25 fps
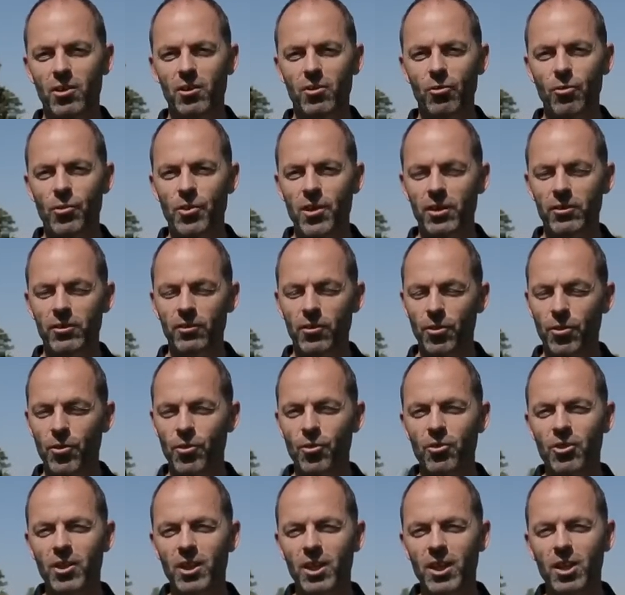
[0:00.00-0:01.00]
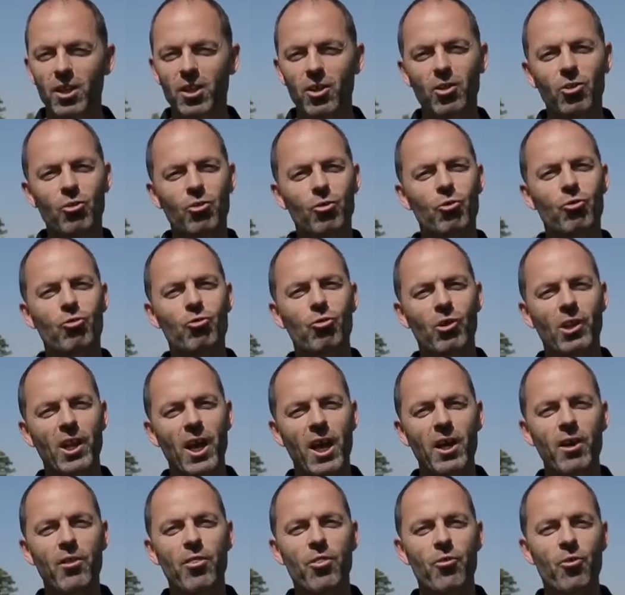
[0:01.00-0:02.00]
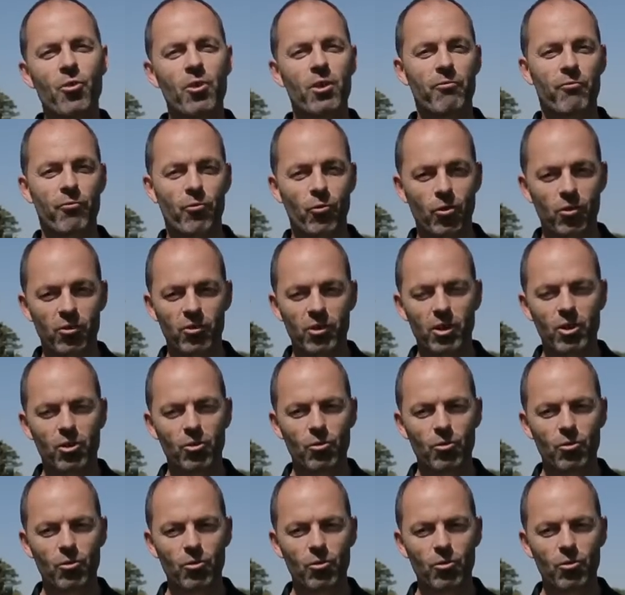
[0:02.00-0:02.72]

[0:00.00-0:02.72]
two thousand thirteen to July thirty-first,